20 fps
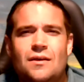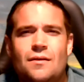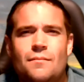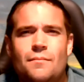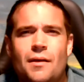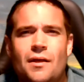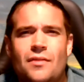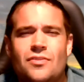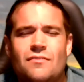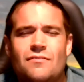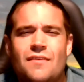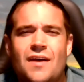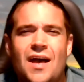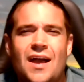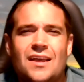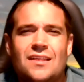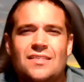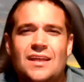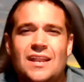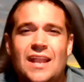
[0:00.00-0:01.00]
about the
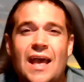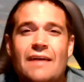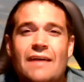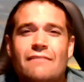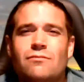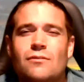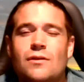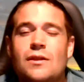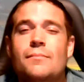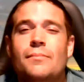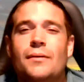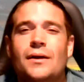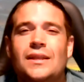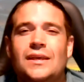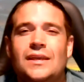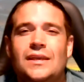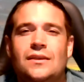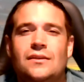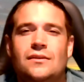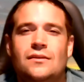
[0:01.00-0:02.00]
fact that
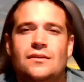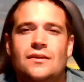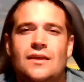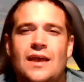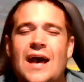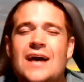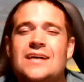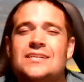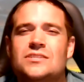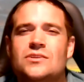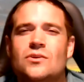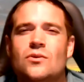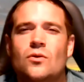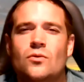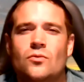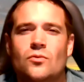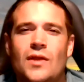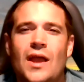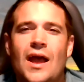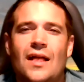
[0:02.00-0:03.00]
everybody has their own
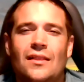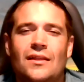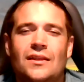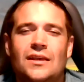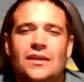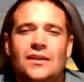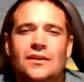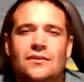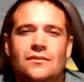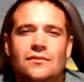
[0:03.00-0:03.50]
reality,